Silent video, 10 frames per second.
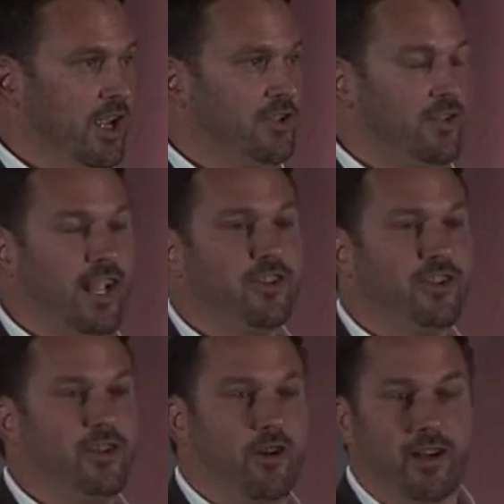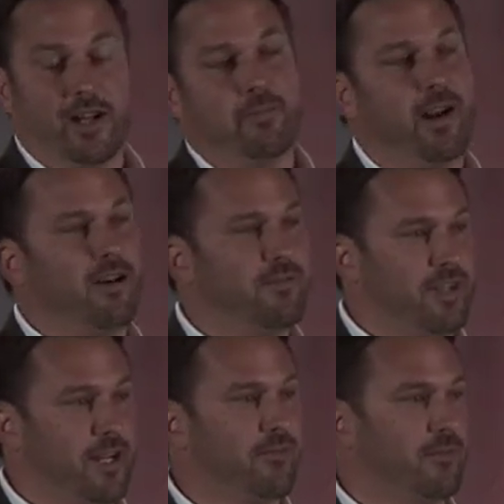So they ask you to go get comparative
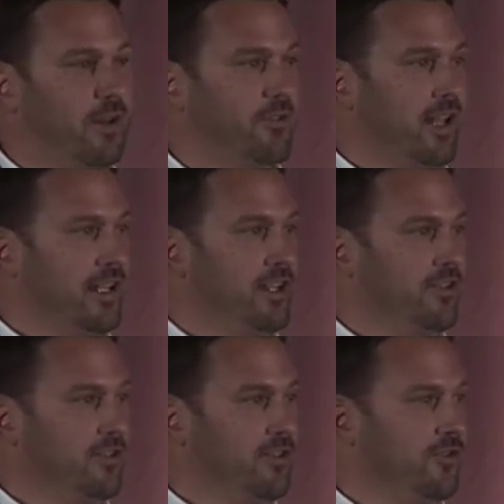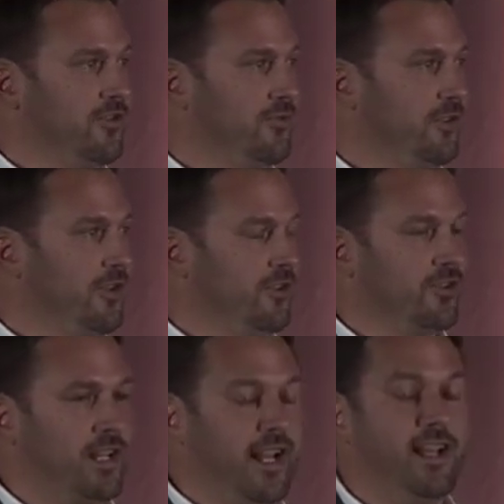data from other like institutions within your
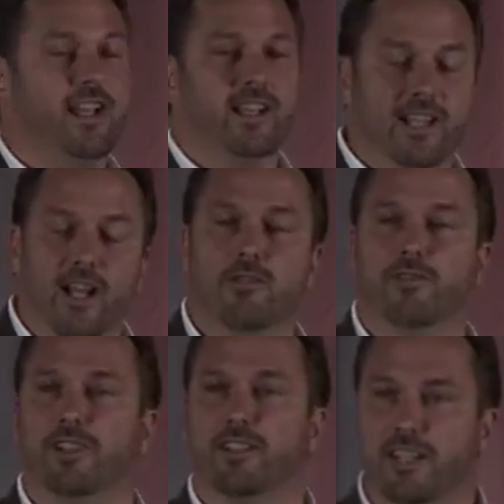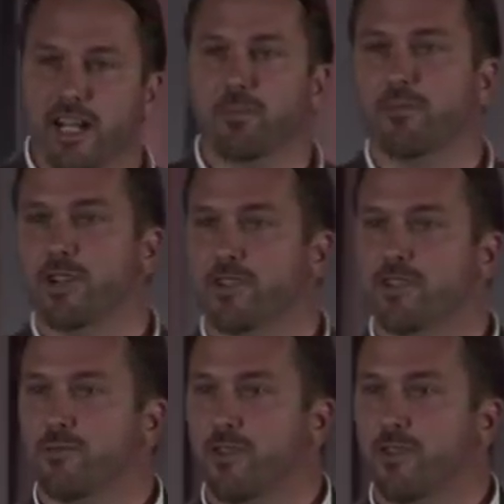state. Now you have to get data permissions from